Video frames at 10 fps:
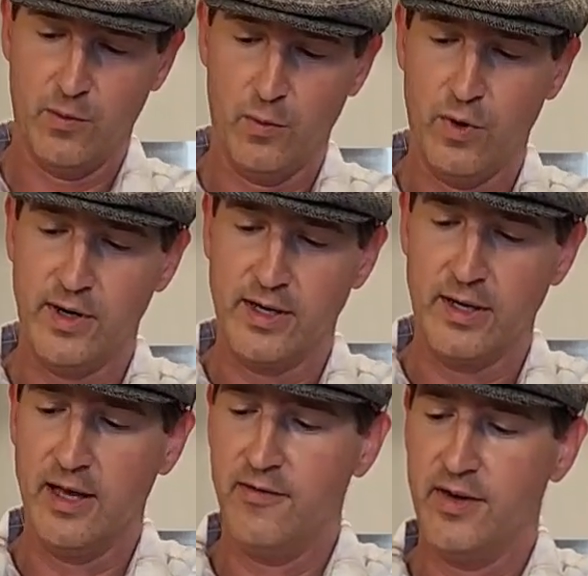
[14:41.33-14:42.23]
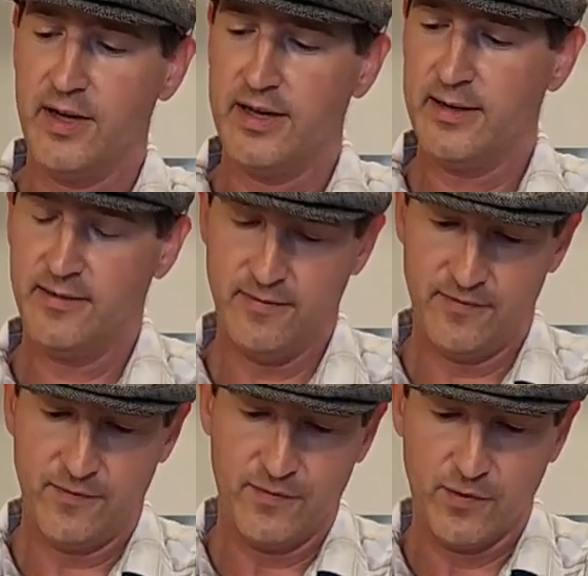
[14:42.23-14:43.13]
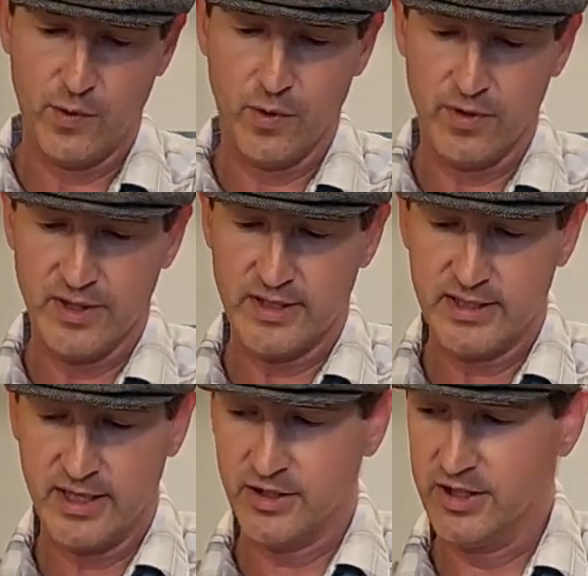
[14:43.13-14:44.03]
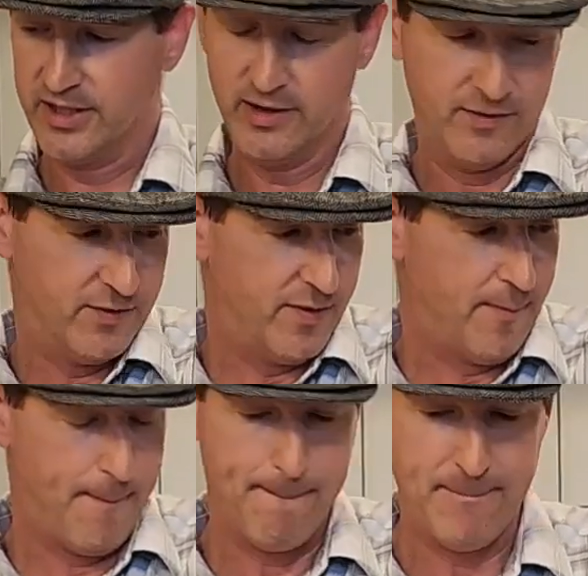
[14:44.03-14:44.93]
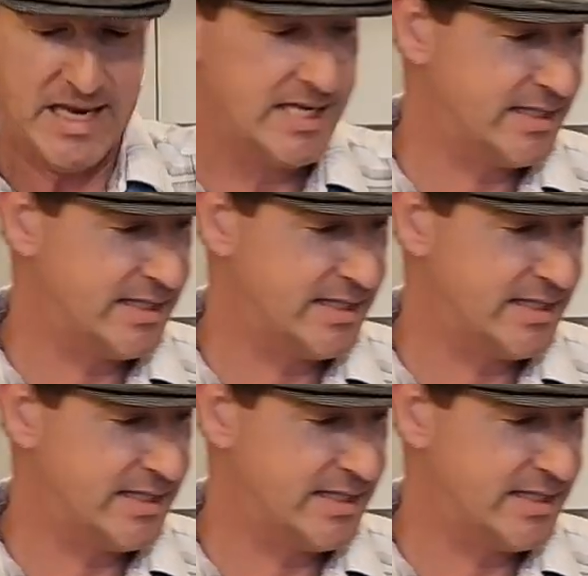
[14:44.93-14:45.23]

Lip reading: one glove on for the touching of meat.